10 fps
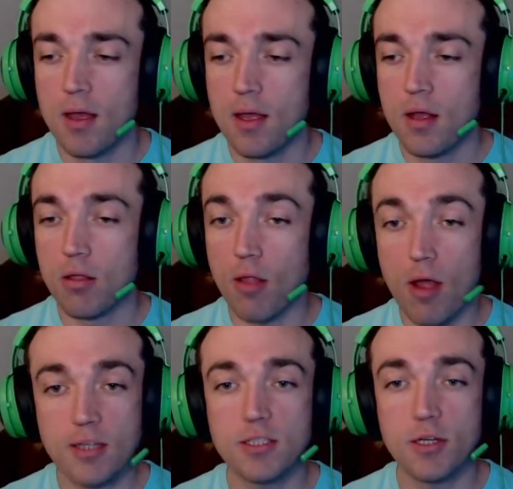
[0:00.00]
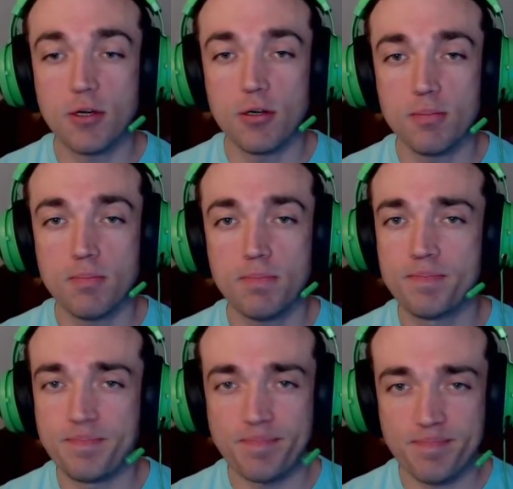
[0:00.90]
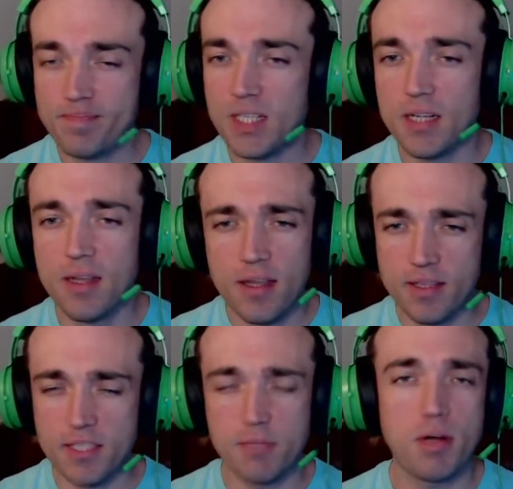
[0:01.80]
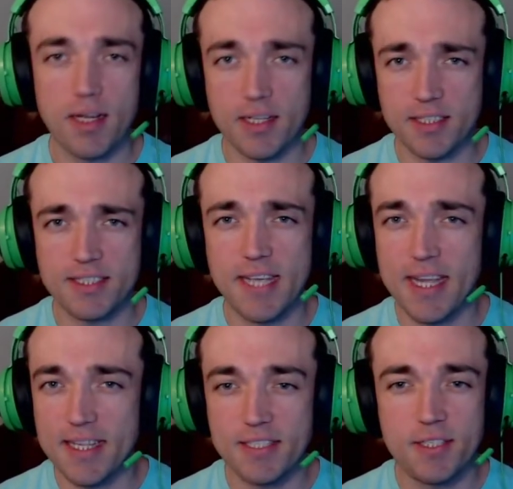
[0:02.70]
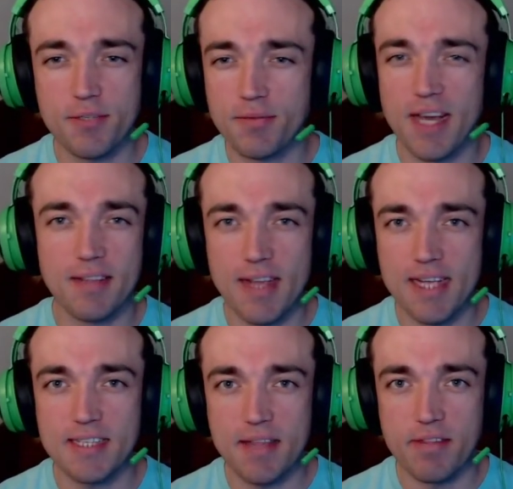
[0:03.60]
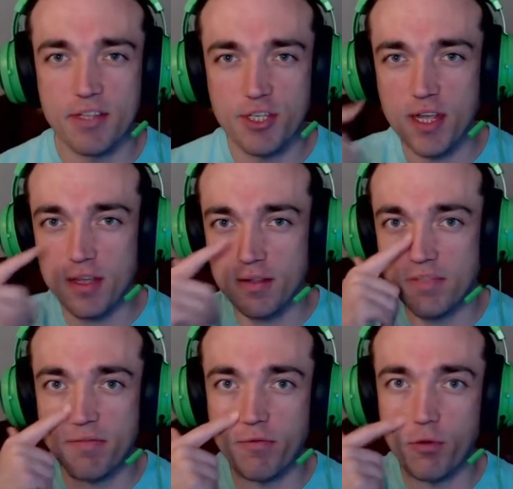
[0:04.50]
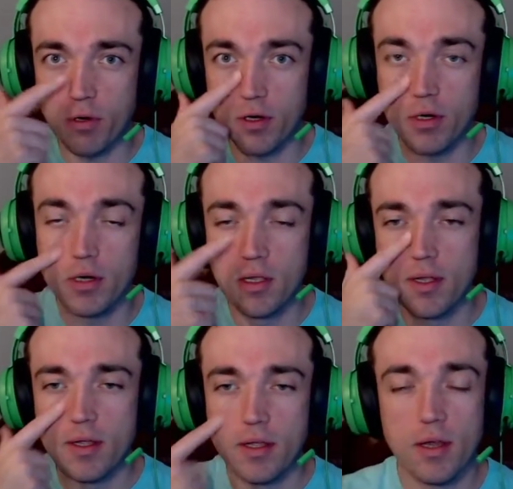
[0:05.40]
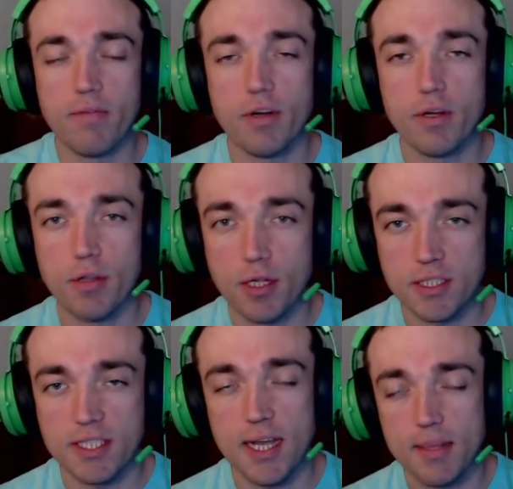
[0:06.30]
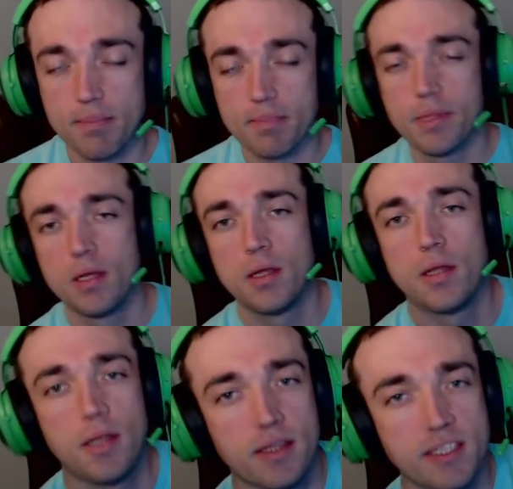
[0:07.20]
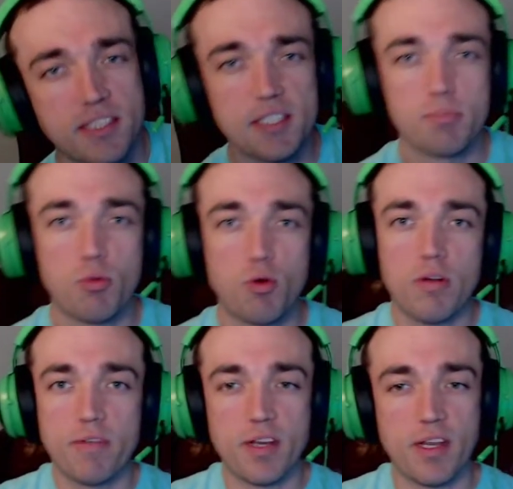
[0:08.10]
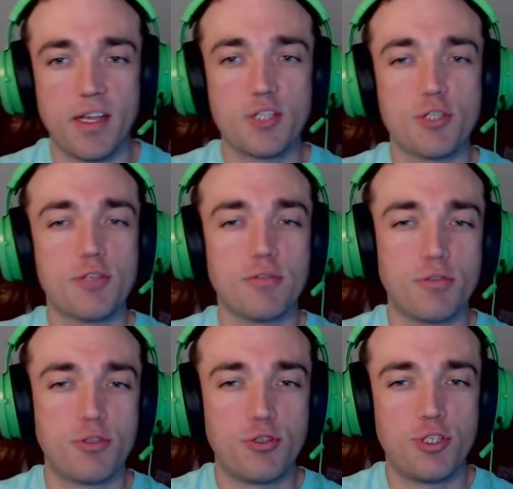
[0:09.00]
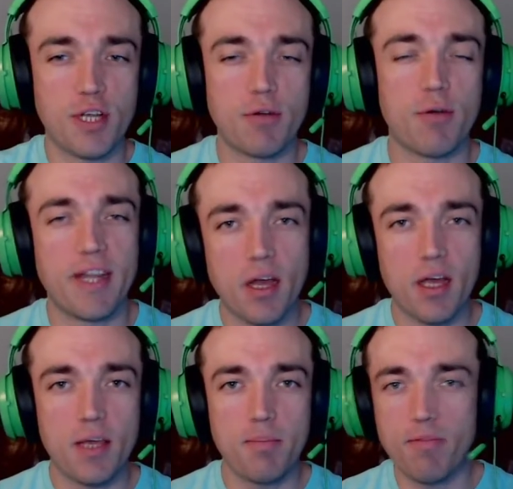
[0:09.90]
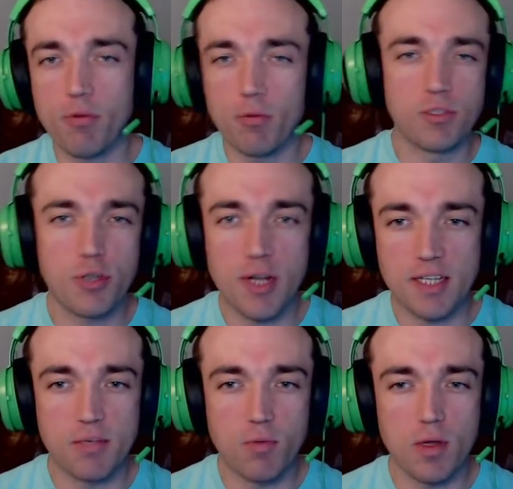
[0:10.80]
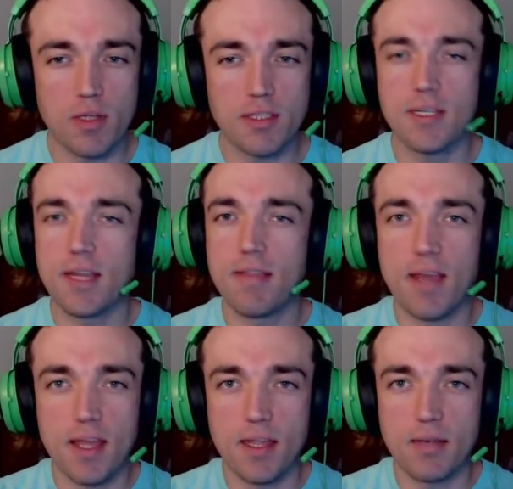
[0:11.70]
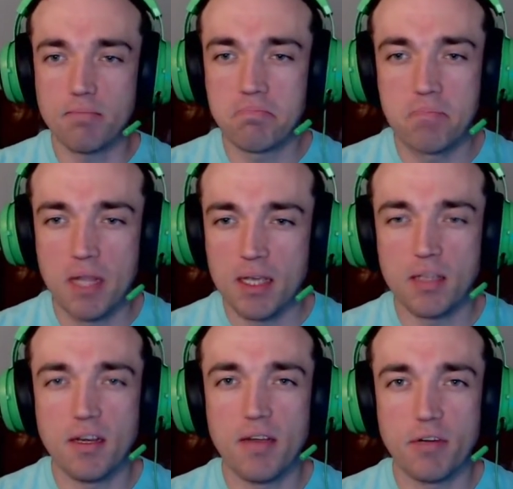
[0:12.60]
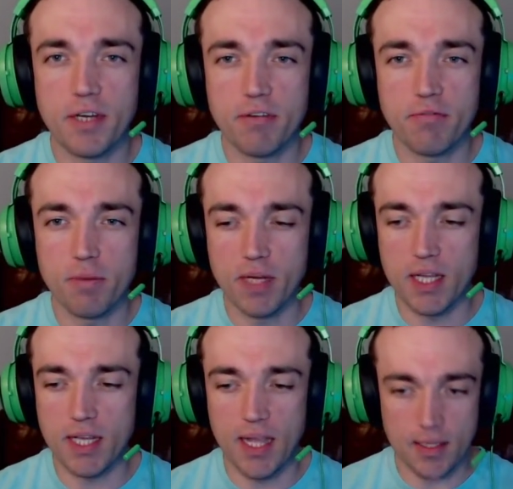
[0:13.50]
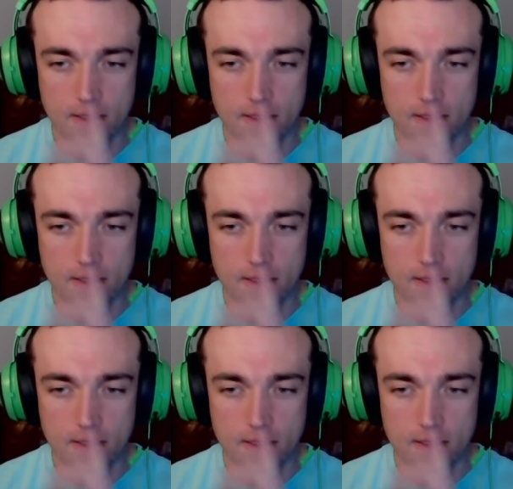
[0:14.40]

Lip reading: Long term, these products tend to not last on the shelves for a very long time. This is more of an initial generate hype, everyone tries it once, and then you never hear from it again.